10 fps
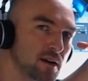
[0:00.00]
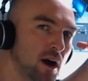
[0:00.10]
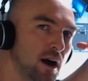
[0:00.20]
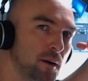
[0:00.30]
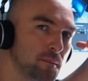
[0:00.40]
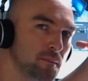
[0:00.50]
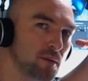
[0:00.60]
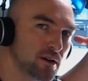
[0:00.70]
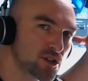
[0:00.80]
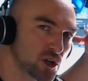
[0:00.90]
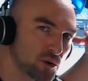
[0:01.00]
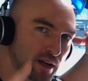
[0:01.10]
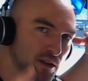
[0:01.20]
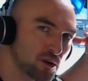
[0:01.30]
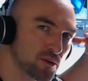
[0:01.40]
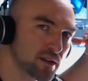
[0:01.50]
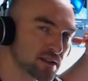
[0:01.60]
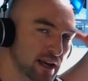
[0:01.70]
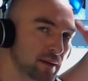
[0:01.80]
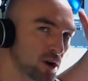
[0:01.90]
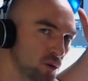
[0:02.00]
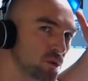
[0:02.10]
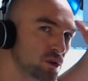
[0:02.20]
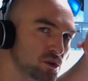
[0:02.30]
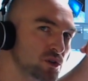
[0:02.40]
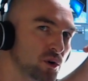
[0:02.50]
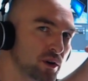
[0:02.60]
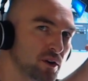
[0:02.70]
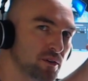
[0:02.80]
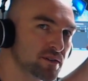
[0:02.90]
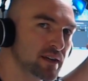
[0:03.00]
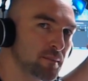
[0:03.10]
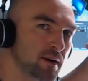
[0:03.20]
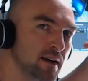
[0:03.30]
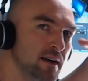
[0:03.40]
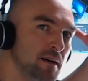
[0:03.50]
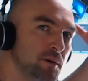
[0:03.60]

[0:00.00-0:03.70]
and show that on this camera, or would show that on this camera,